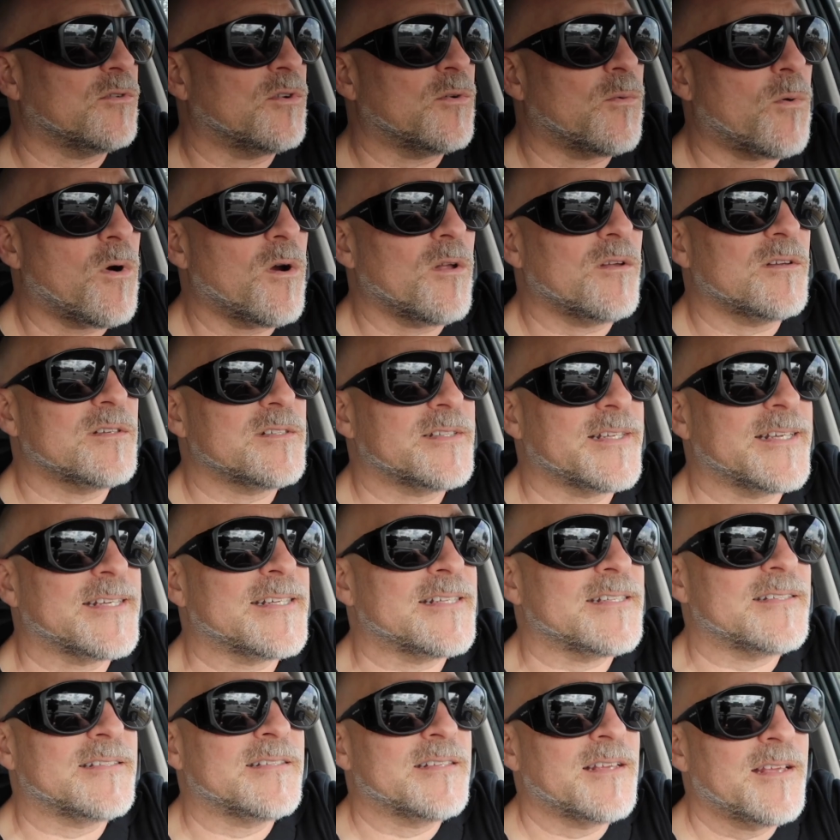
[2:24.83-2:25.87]
New Orleans
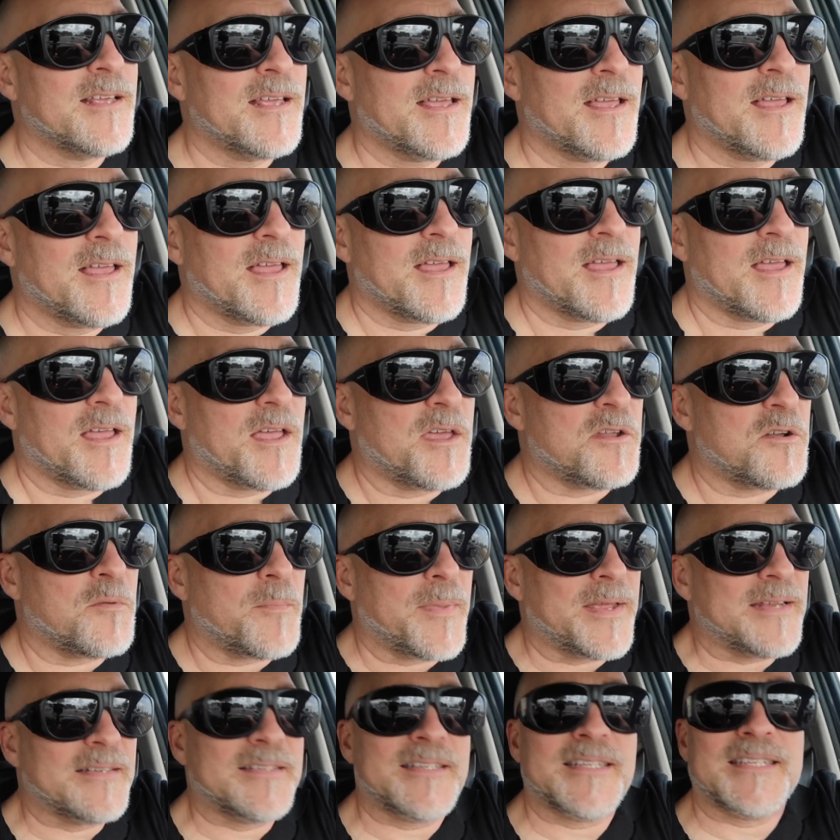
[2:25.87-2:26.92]
is an
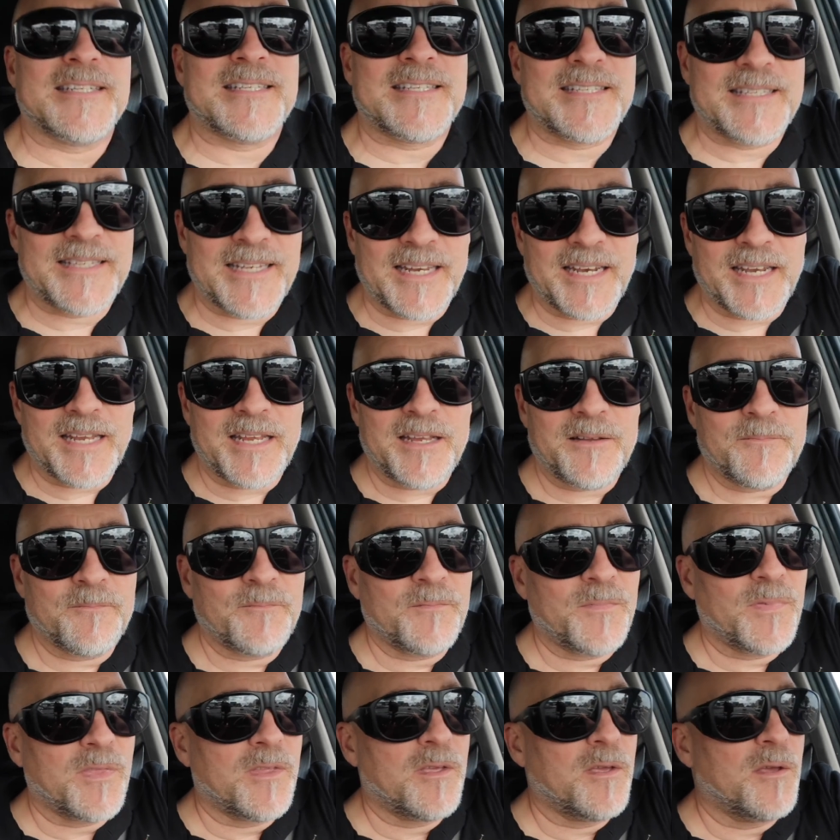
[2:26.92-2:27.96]
amazing city,
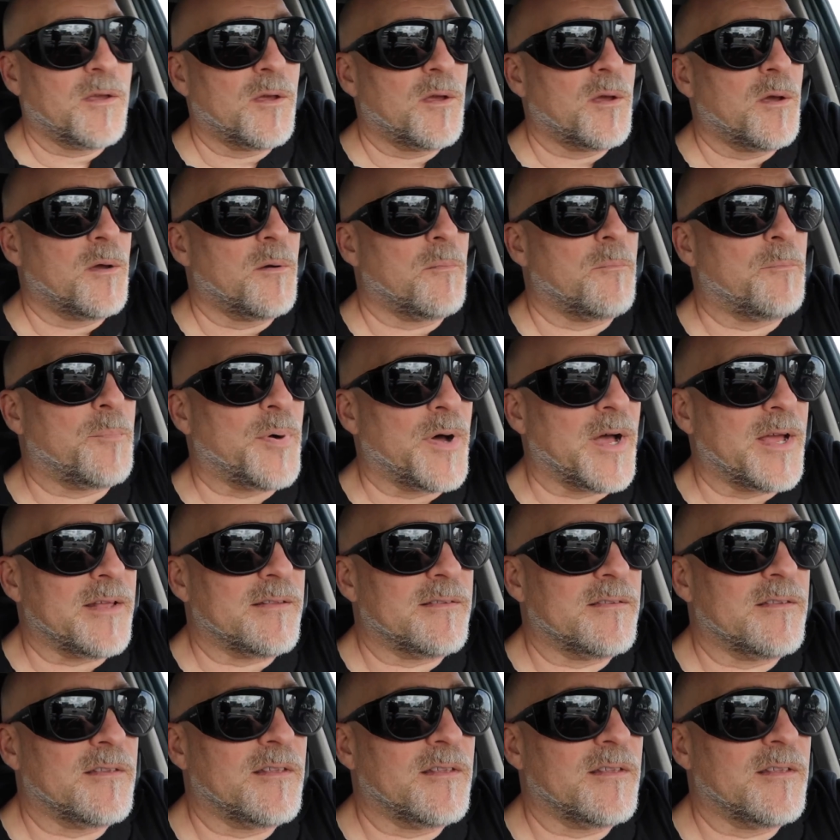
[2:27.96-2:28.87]
but